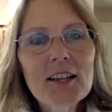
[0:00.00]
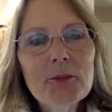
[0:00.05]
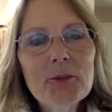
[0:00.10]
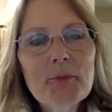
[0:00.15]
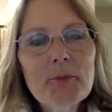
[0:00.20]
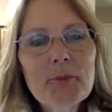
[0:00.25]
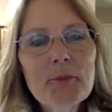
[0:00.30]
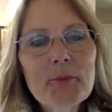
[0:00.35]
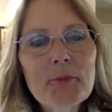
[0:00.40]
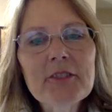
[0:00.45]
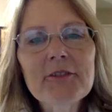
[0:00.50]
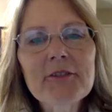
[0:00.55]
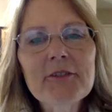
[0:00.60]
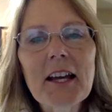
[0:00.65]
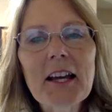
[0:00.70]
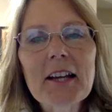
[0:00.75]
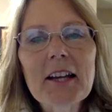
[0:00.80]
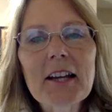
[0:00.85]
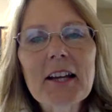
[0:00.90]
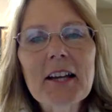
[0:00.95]
The
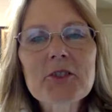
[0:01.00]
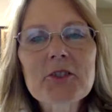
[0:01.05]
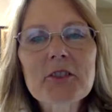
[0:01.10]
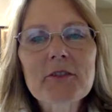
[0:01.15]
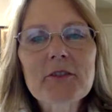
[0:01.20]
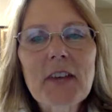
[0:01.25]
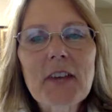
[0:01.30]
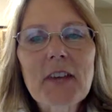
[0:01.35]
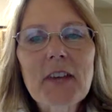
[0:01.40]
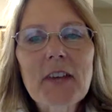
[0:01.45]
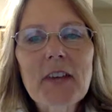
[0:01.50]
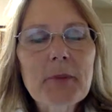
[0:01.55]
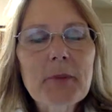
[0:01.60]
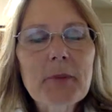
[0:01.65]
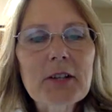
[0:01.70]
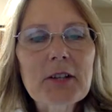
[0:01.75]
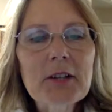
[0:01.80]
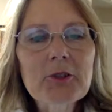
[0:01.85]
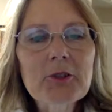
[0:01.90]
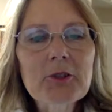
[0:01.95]
manufacturers of
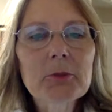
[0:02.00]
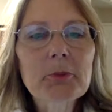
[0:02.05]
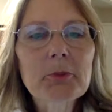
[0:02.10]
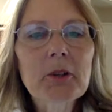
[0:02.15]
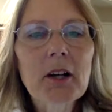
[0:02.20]
antibacterial